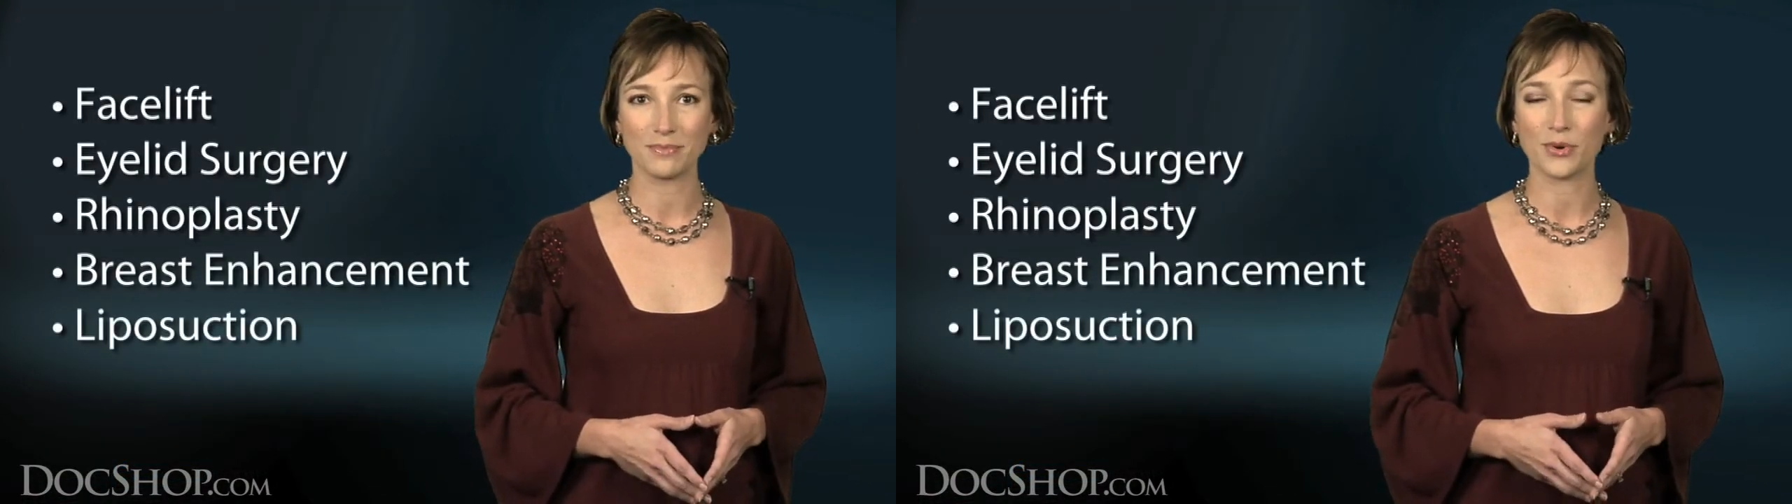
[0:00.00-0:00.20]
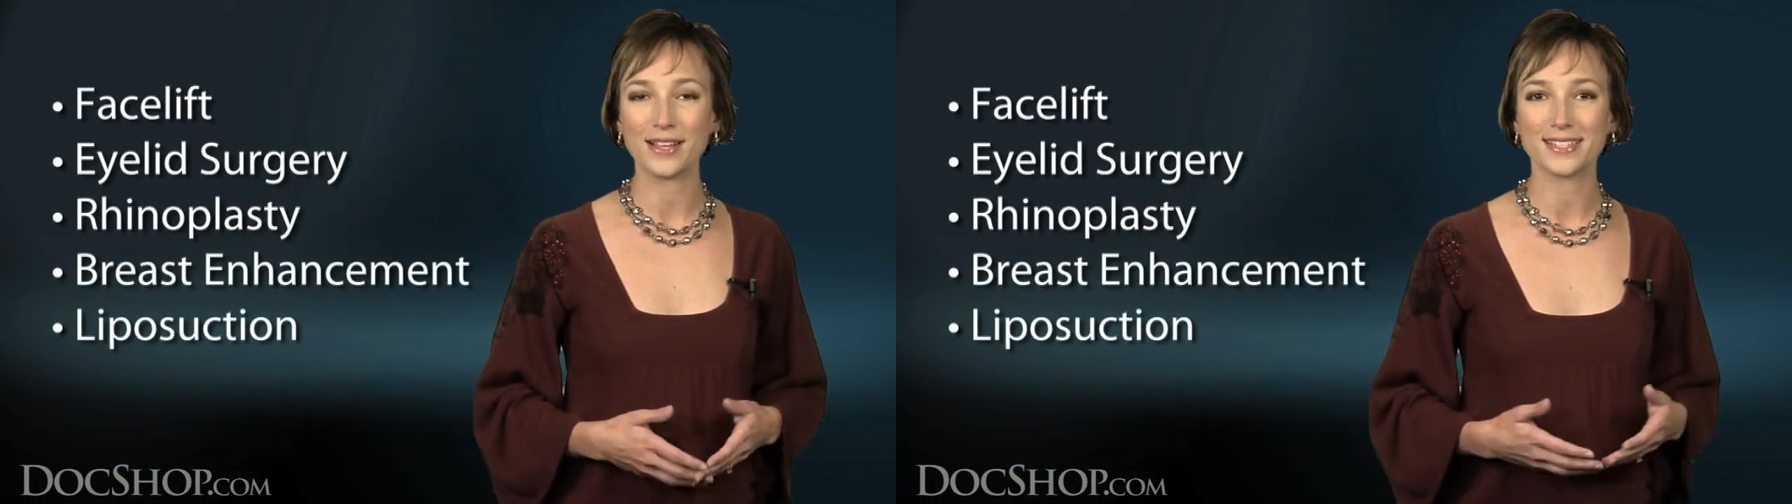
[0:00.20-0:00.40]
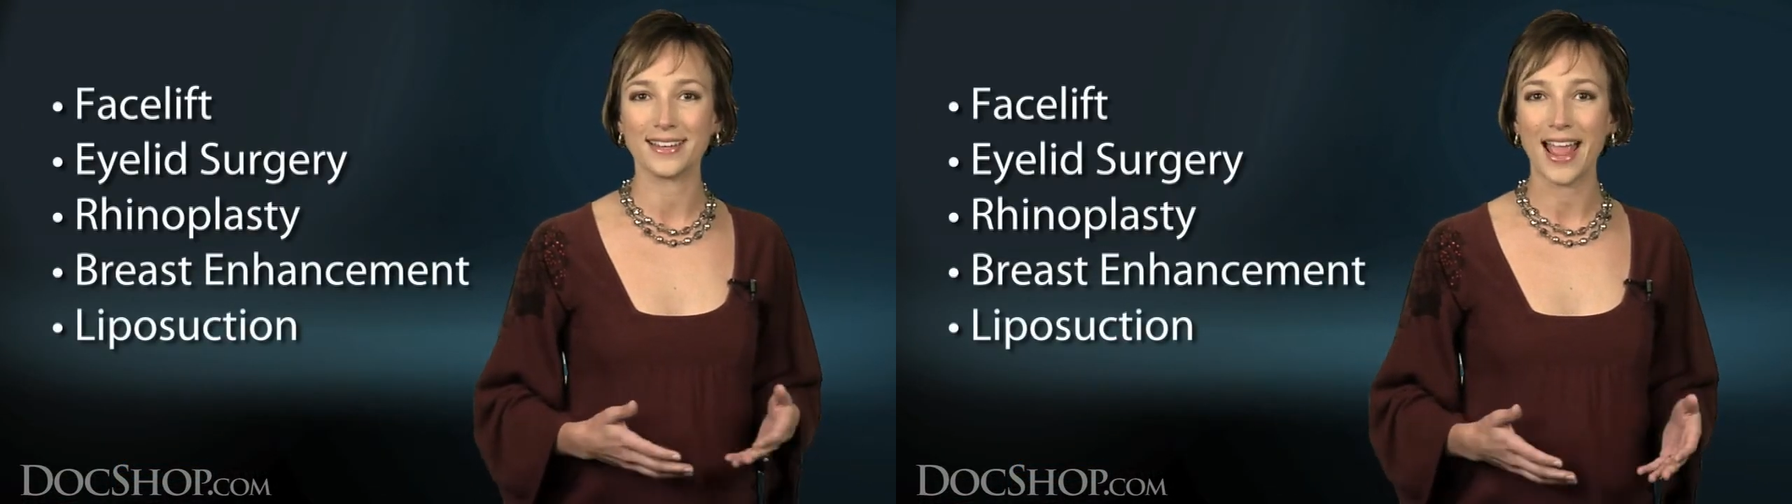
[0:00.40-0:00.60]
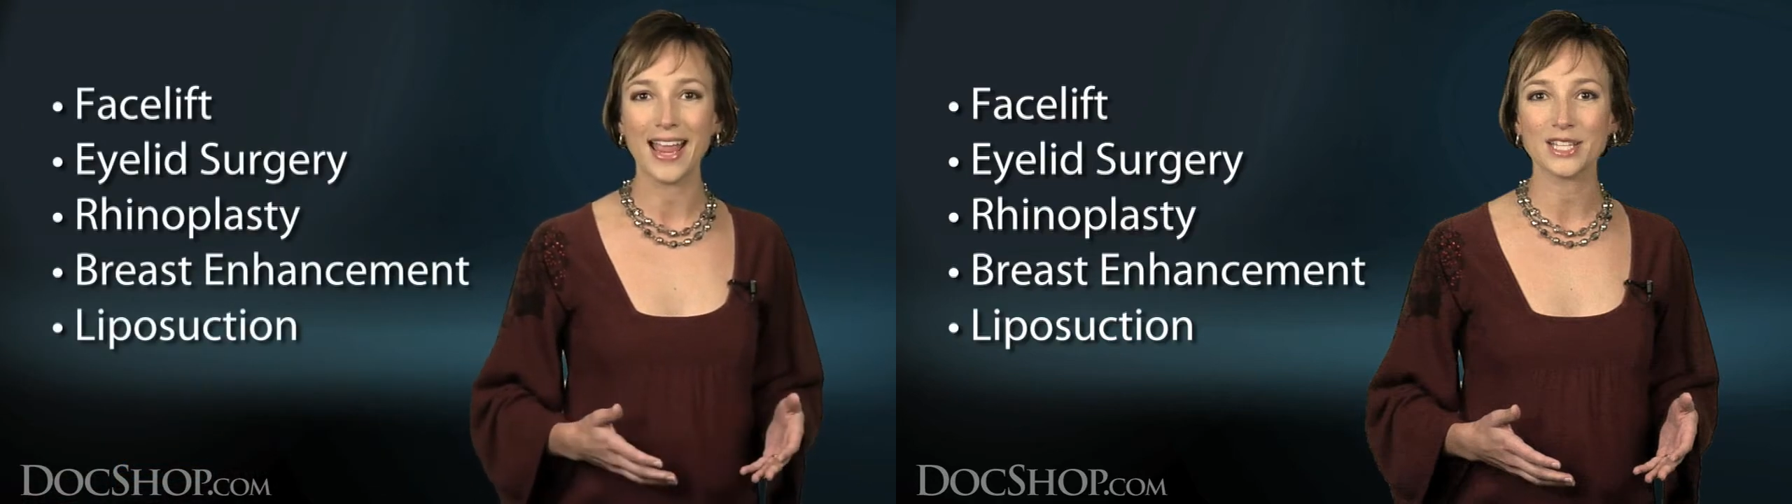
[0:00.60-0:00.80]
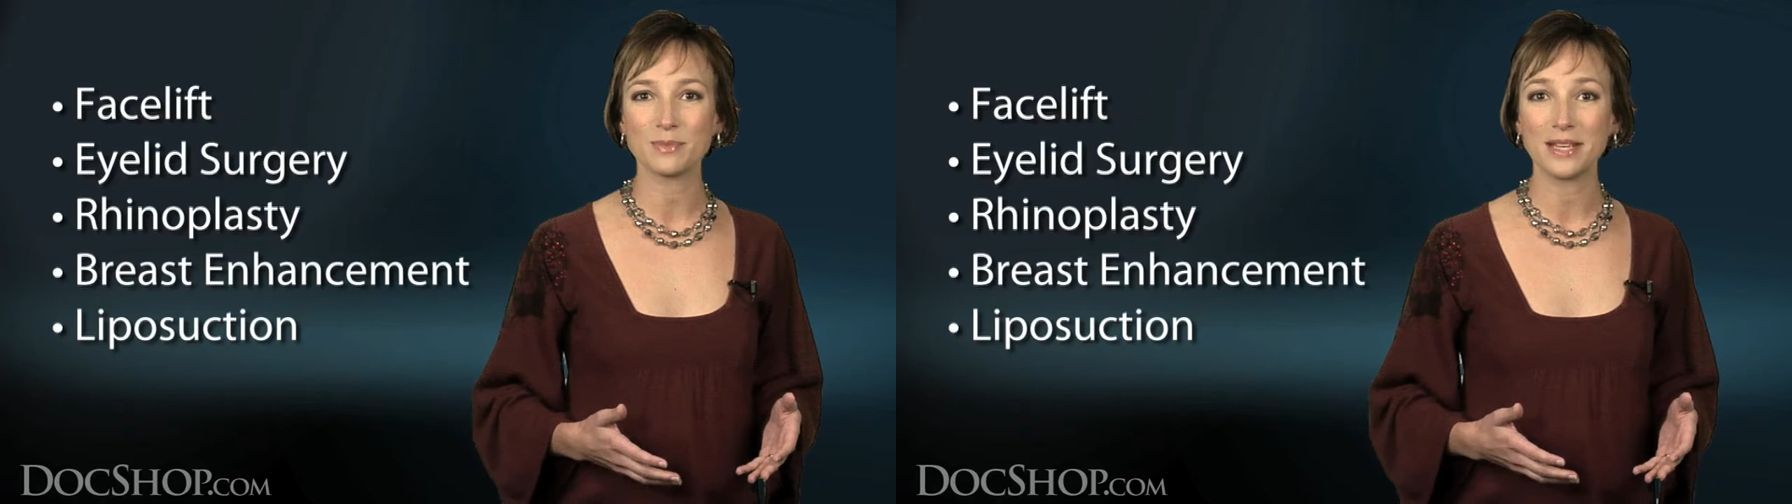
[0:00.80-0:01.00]
breast
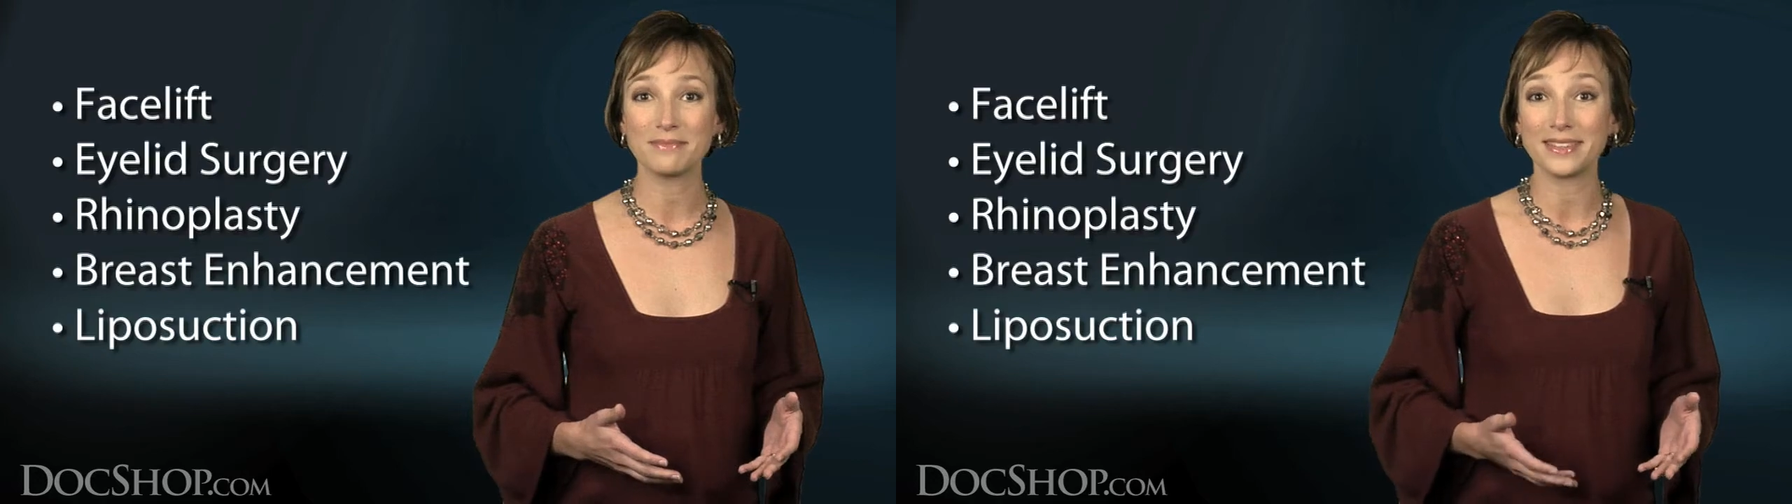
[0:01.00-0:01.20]
enhancement,